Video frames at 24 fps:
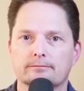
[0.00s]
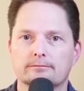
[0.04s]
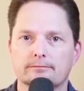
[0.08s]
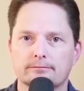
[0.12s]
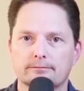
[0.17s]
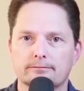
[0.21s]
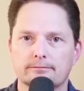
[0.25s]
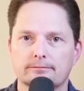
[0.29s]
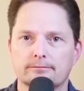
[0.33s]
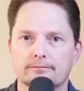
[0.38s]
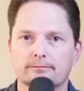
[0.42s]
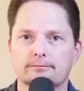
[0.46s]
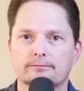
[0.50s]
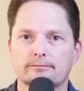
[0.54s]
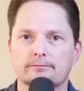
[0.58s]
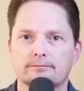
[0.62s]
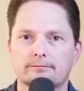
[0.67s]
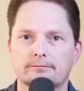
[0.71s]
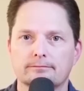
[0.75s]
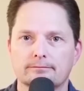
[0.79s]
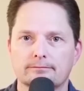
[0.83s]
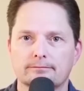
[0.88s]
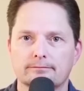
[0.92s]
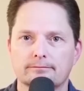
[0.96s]

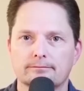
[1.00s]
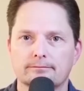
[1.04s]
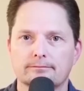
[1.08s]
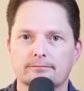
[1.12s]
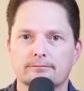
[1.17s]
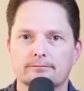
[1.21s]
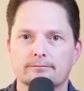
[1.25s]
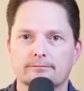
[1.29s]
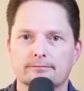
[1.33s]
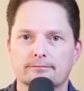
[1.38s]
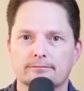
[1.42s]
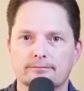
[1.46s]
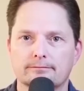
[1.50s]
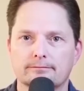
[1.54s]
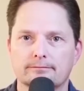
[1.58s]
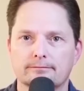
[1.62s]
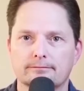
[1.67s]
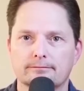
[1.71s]
(silence)